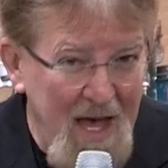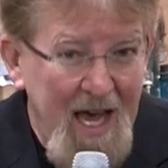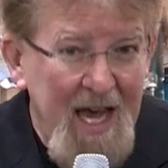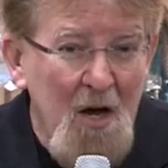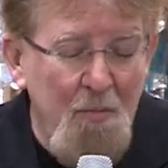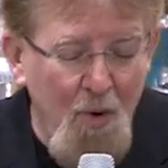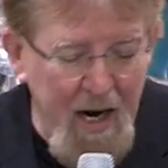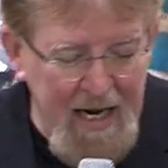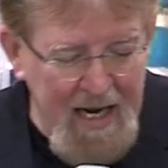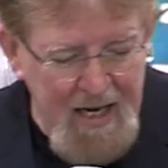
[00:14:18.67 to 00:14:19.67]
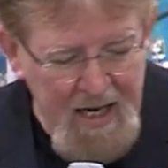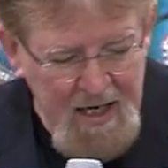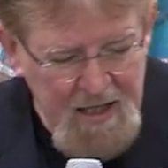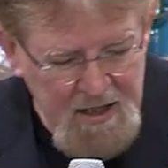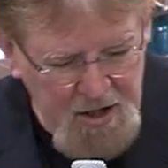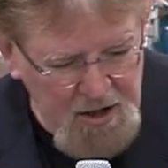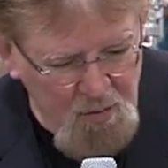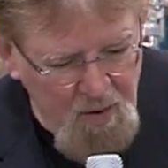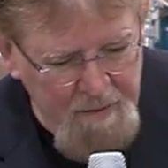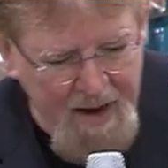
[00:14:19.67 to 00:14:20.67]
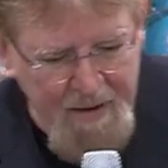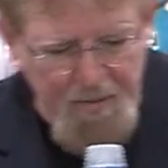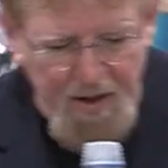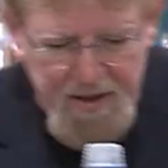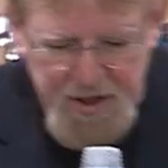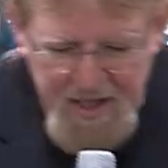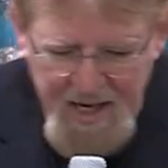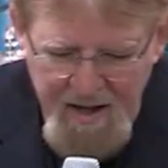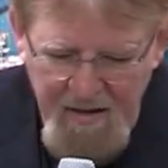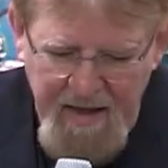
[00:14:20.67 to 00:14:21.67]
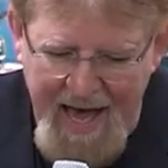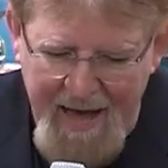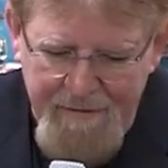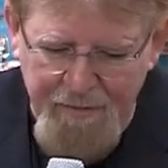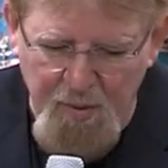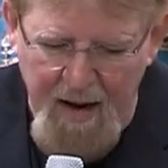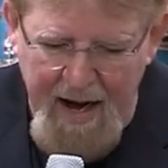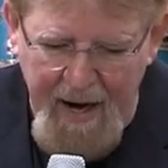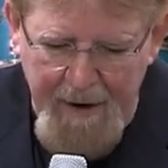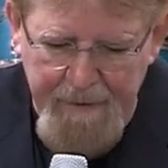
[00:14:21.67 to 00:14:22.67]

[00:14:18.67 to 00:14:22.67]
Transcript: He'll bring it to your remembrance, that prayer.